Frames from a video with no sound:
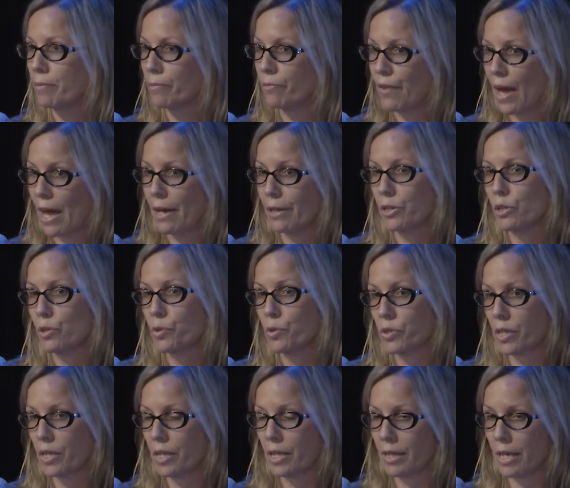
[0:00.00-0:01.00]
value
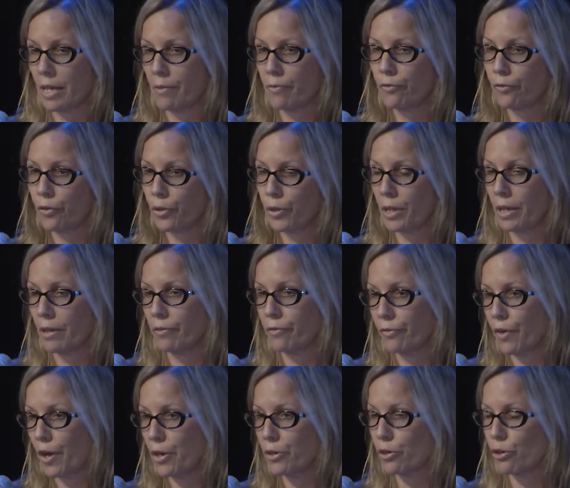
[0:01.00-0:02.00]
so that they foot and
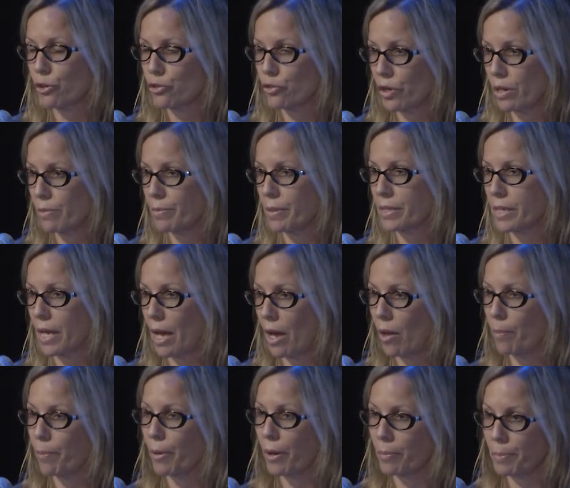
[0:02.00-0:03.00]
fund our treatment to
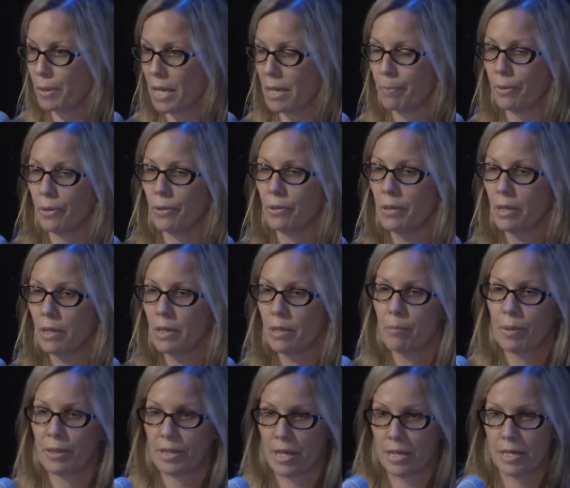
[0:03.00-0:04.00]
help our people,
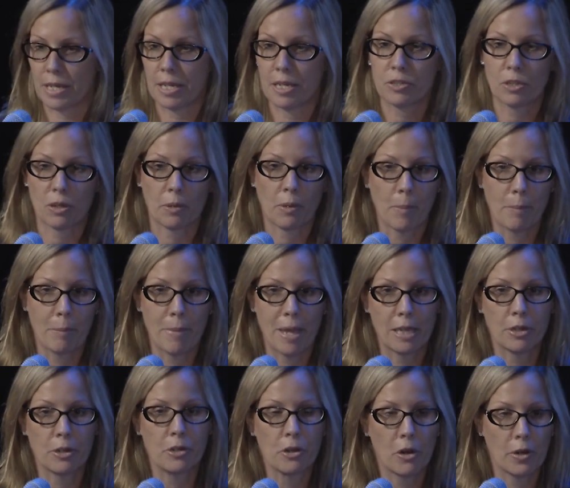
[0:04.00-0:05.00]
but they need to
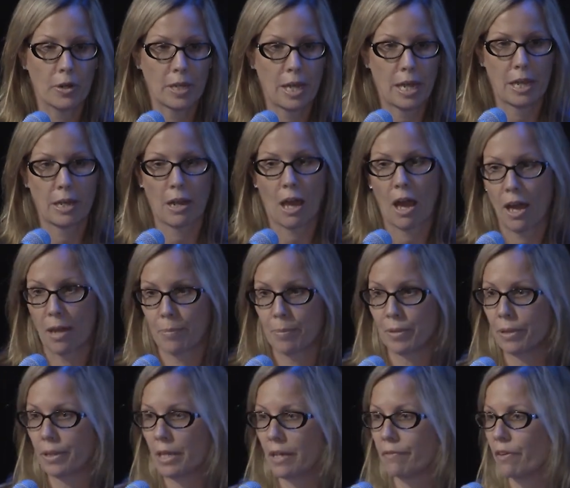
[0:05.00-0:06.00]
make Narcan, I
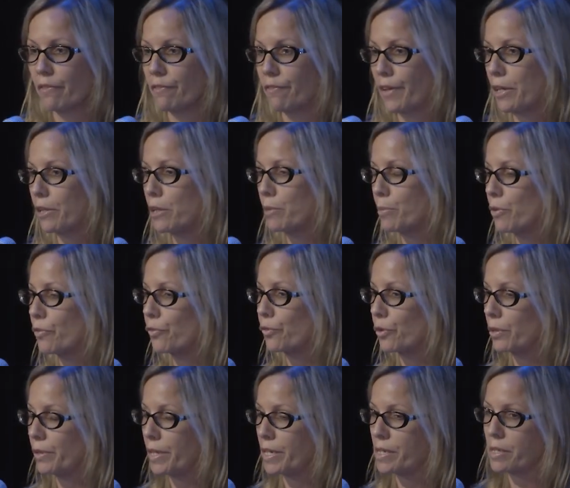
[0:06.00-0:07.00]
believe, available for
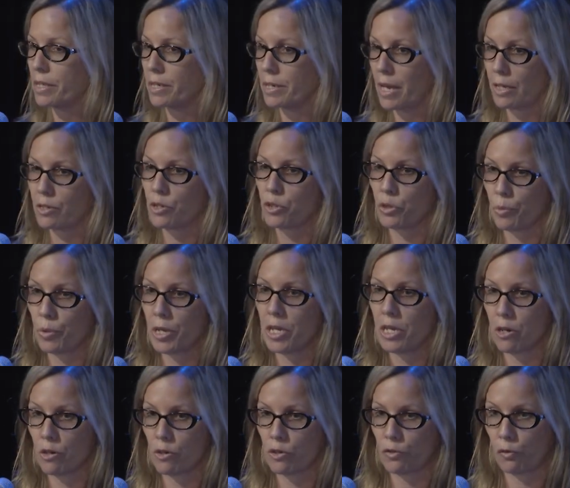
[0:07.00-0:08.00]
at least the next 3
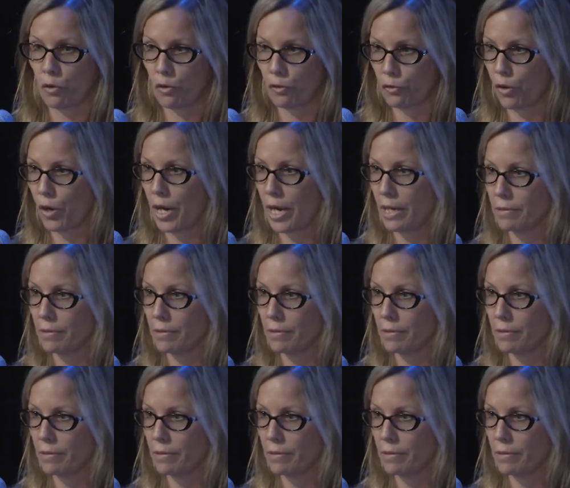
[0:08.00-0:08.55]
years for free.